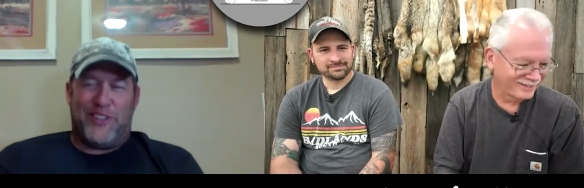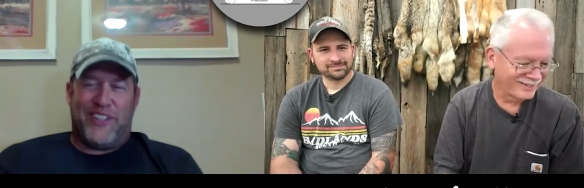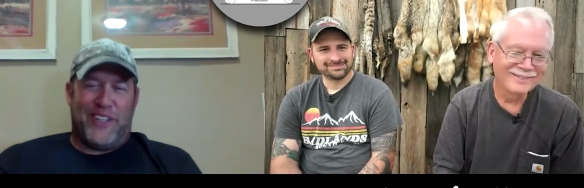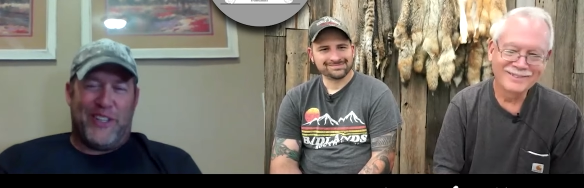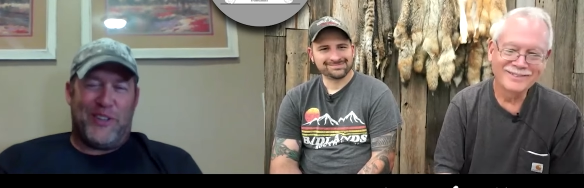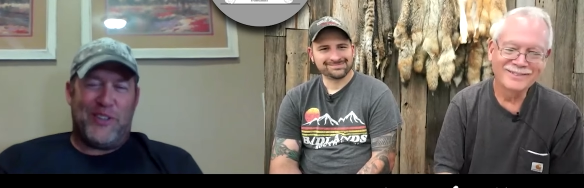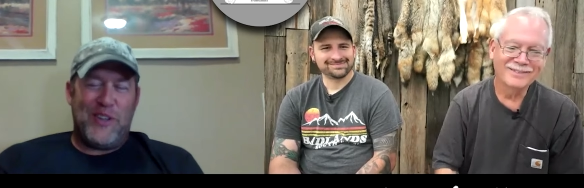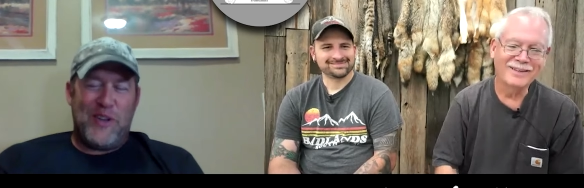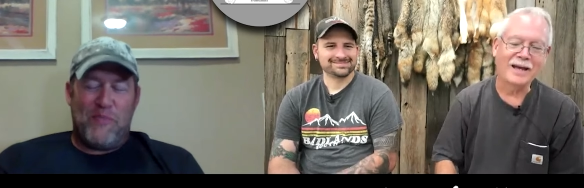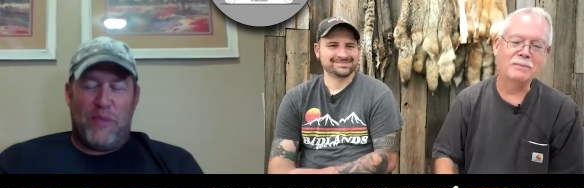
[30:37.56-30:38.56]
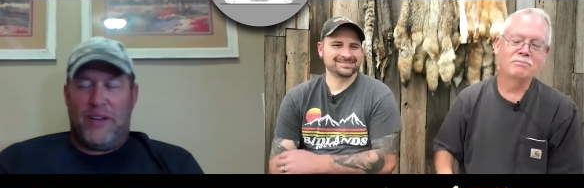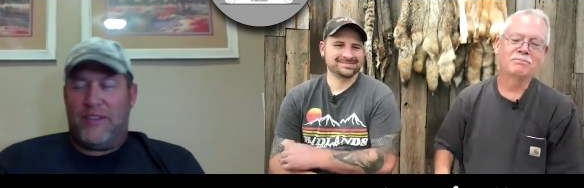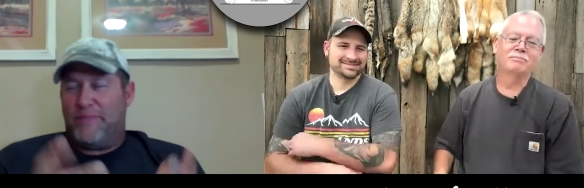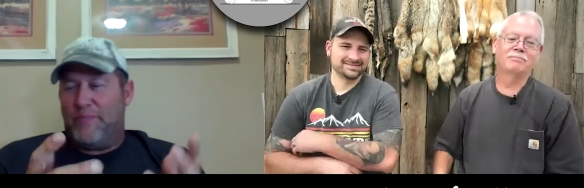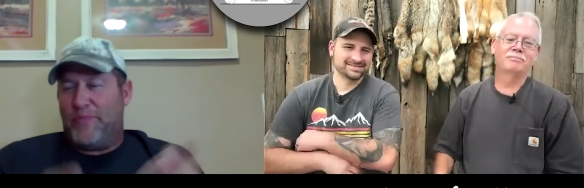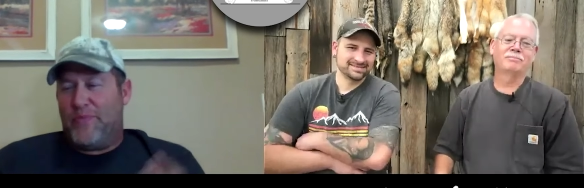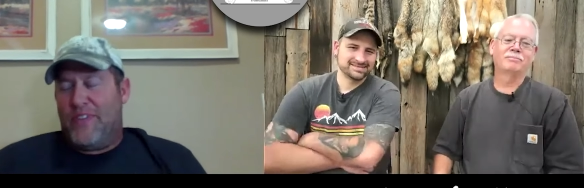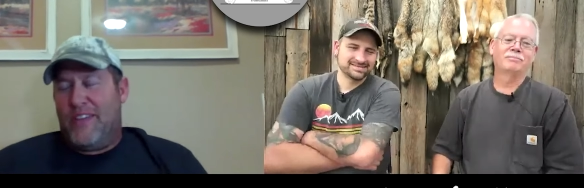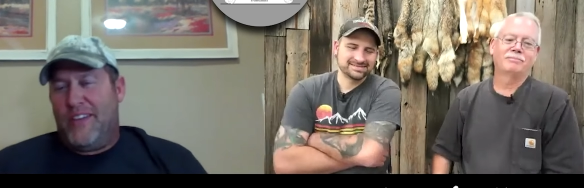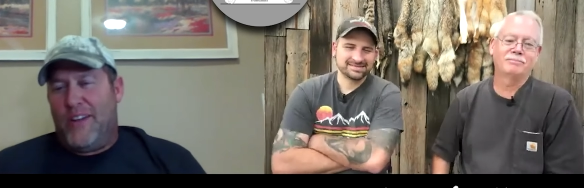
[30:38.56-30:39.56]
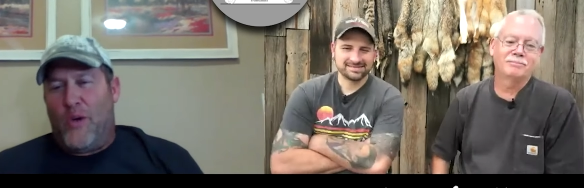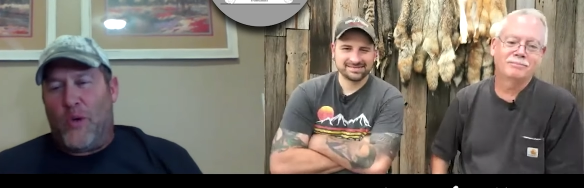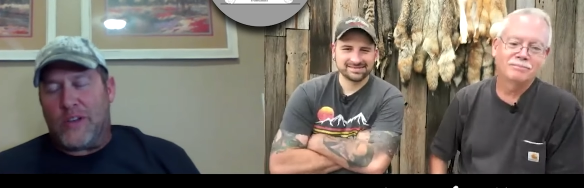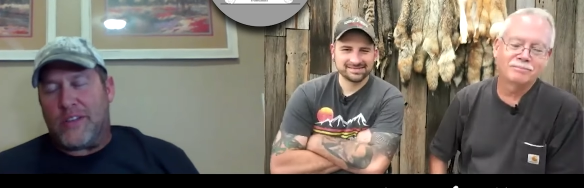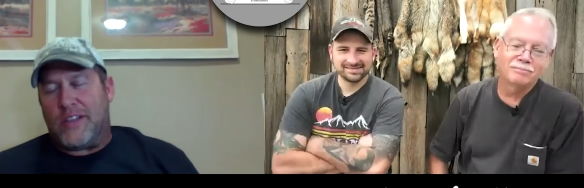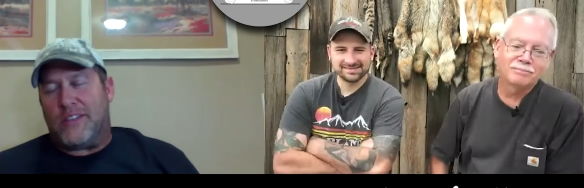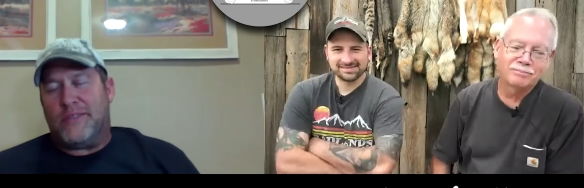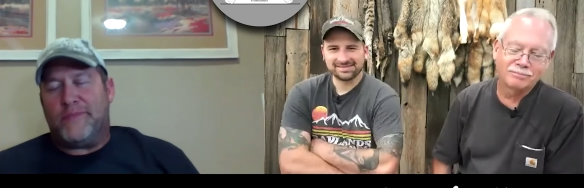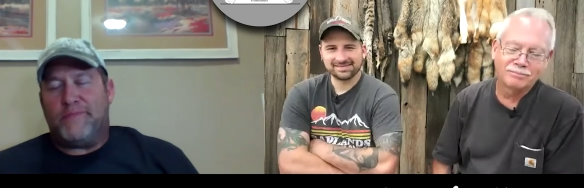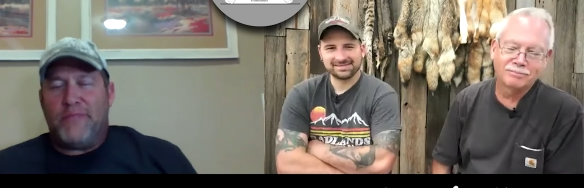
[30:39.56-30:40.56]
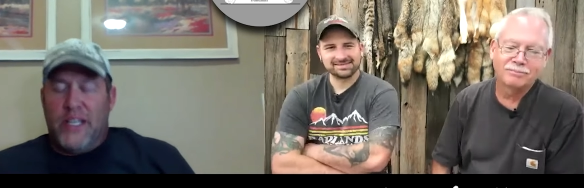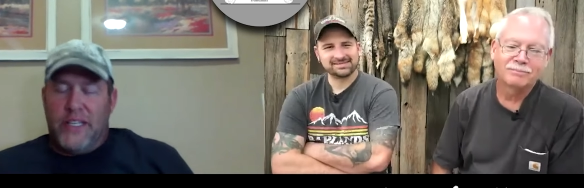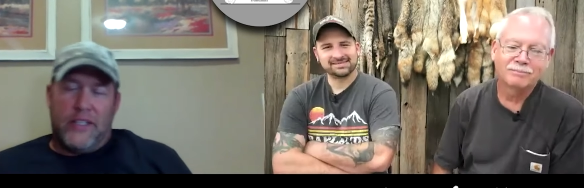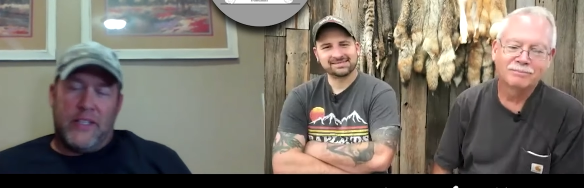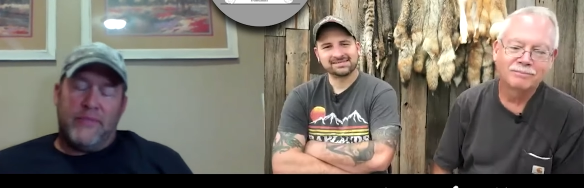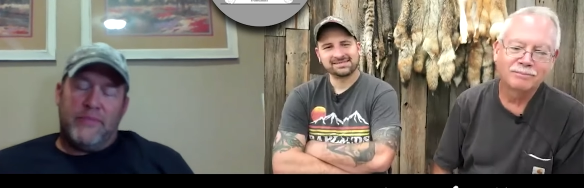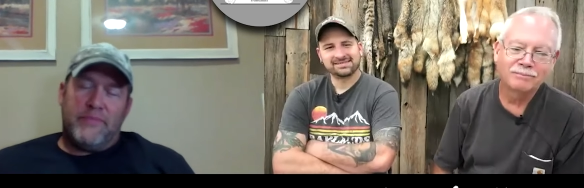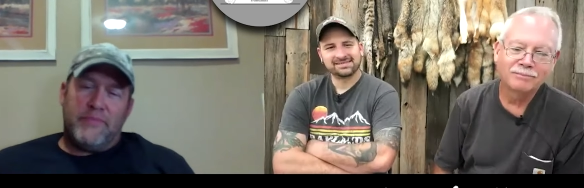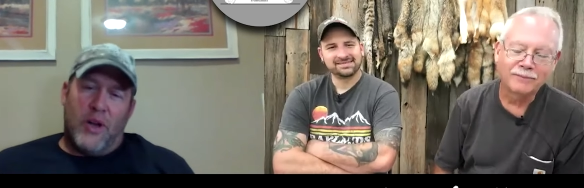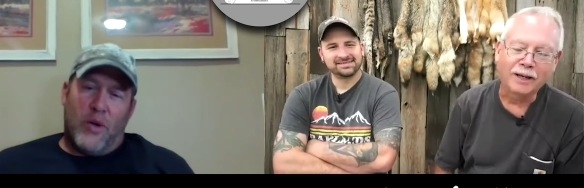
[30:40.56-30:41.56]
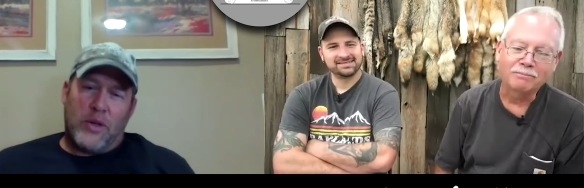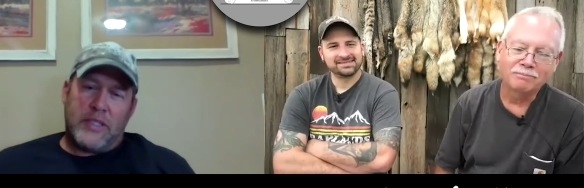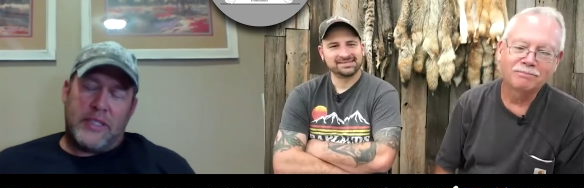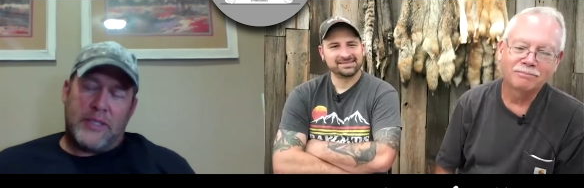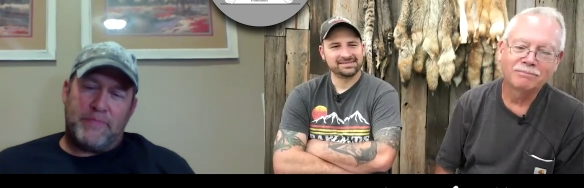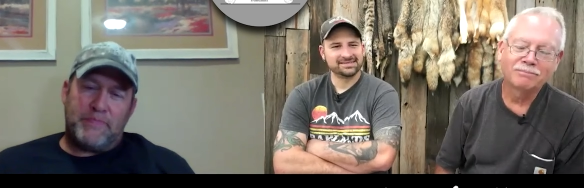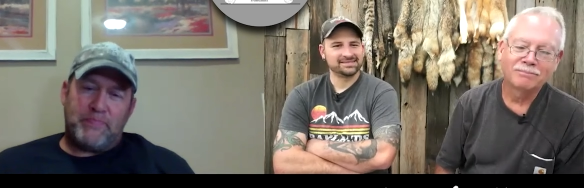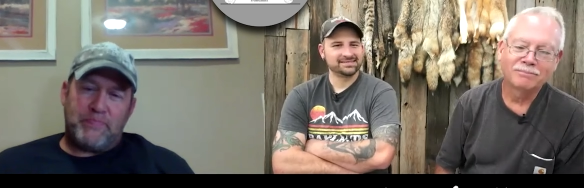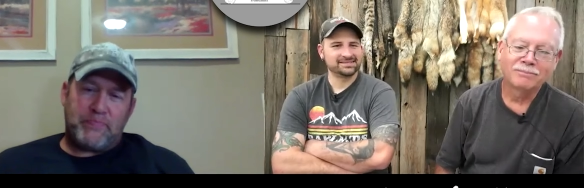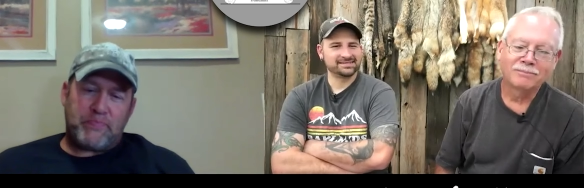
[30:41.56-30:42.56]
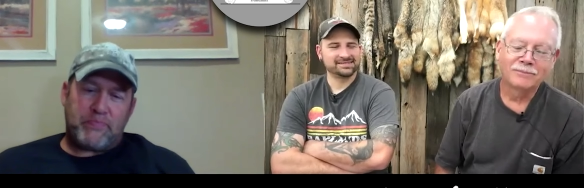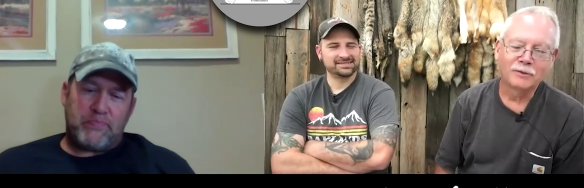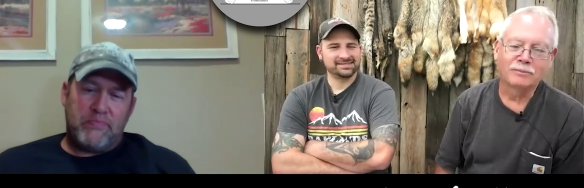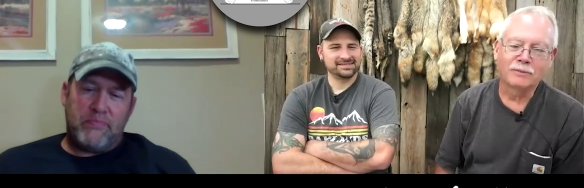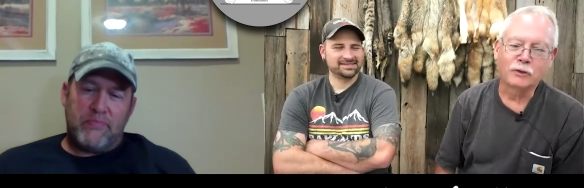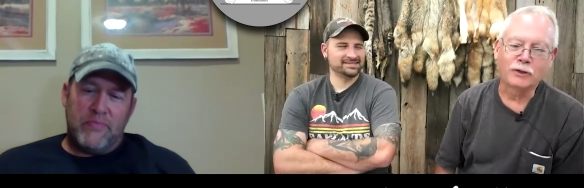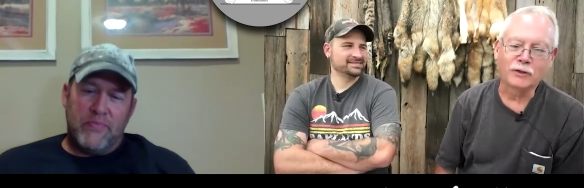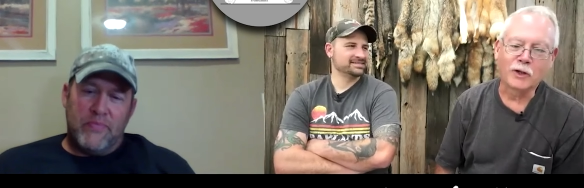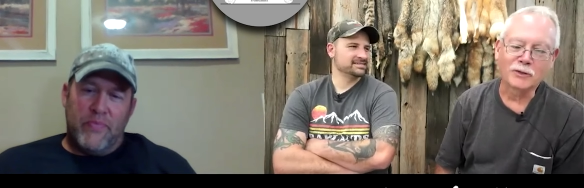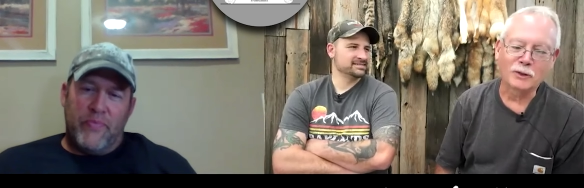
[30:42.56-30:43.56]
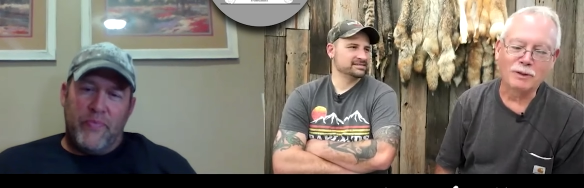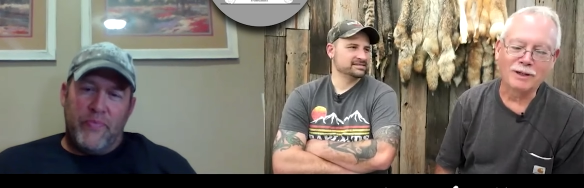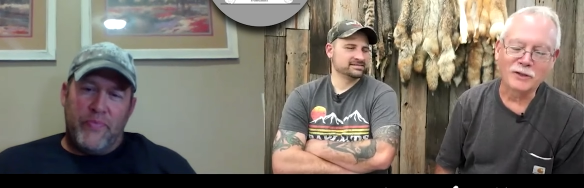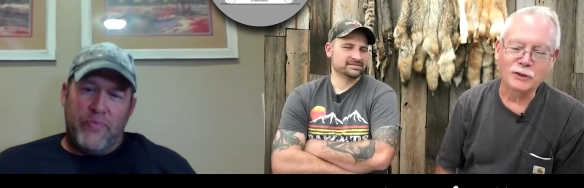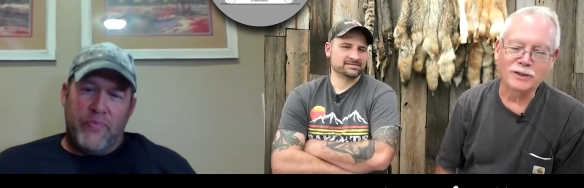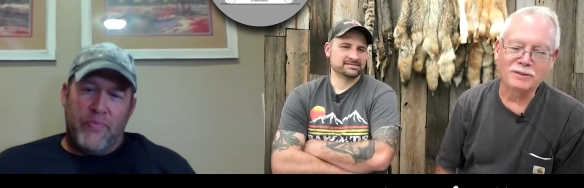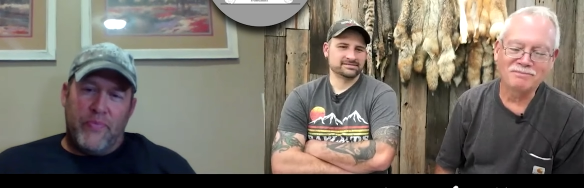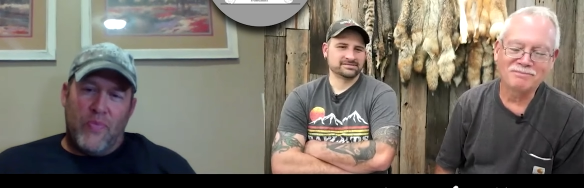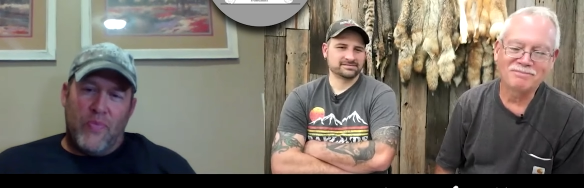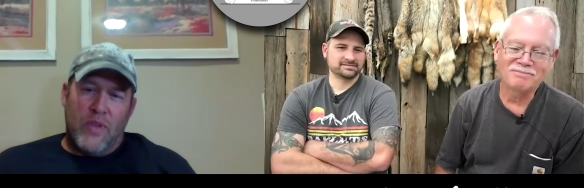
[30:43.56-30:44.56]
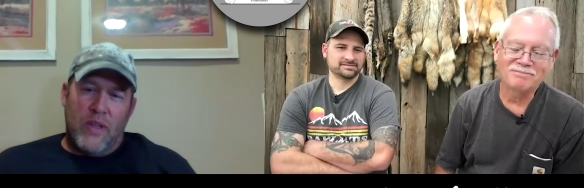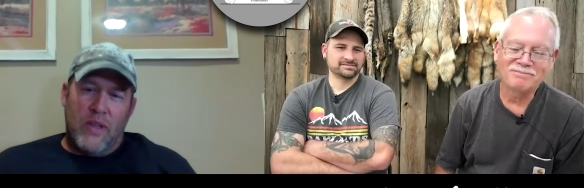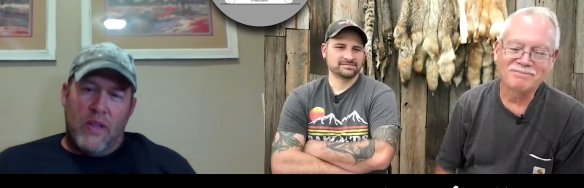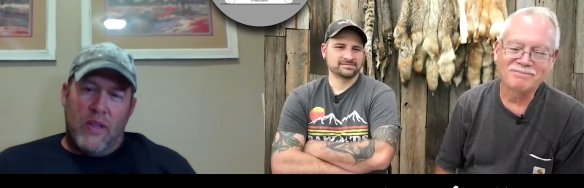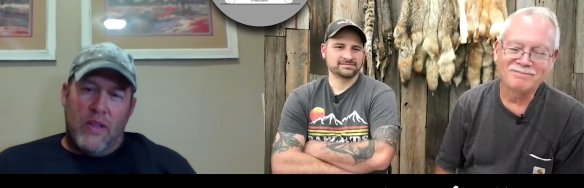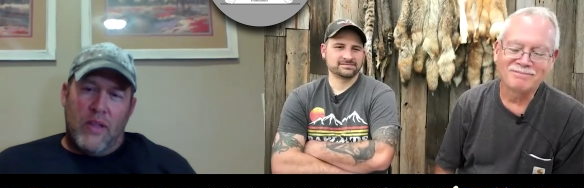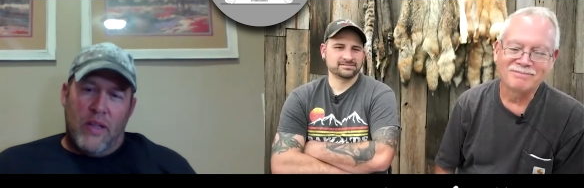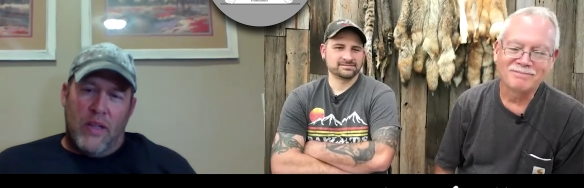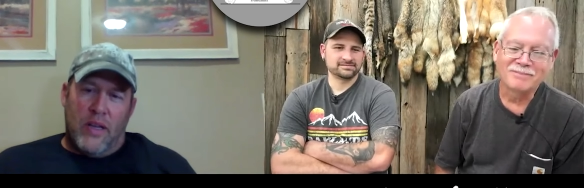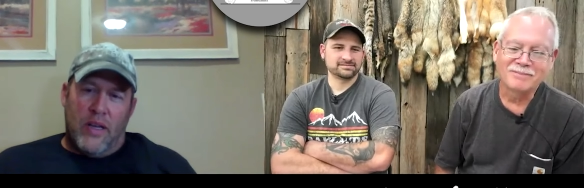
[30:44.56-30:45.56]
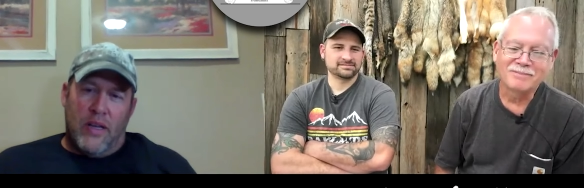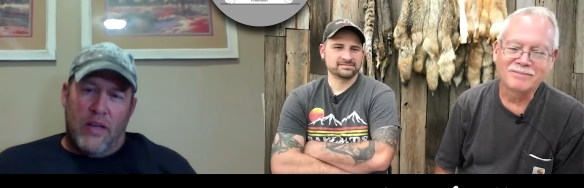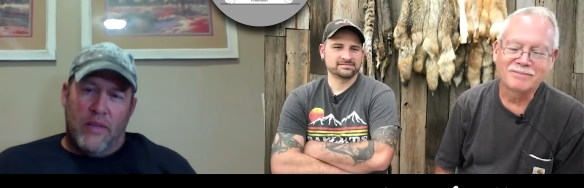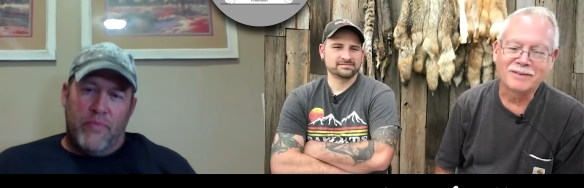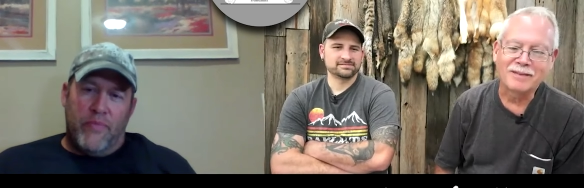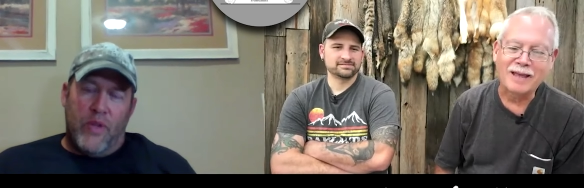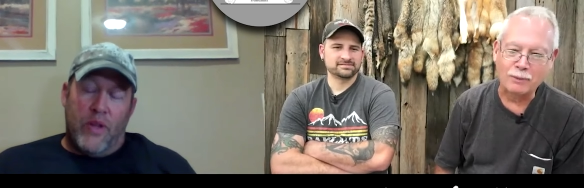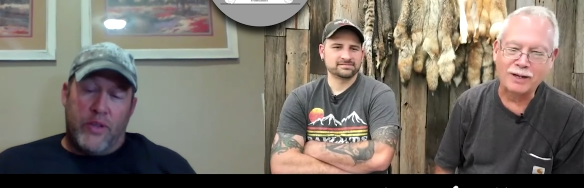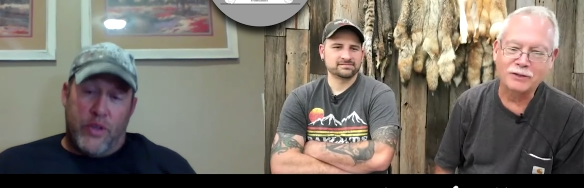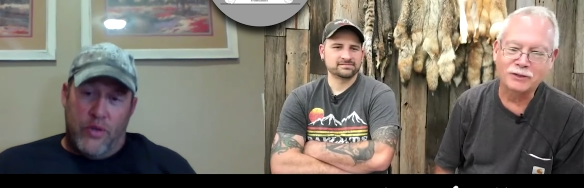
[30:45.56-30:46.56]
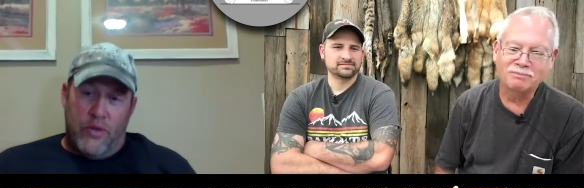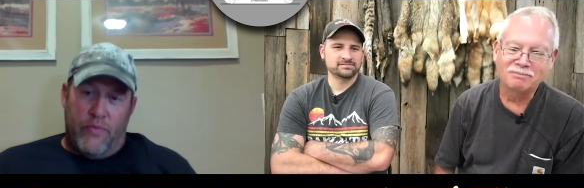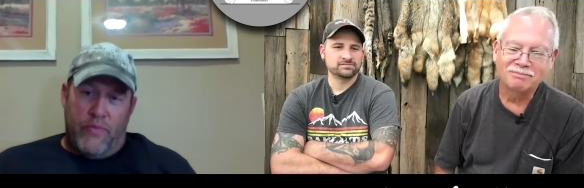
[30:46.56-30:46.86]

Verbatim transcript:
Speaker 1: you know. Yeah. But it all works out. And it did. All works out.
Speaker 2: You still talk to him occasionally? Uh that ranch?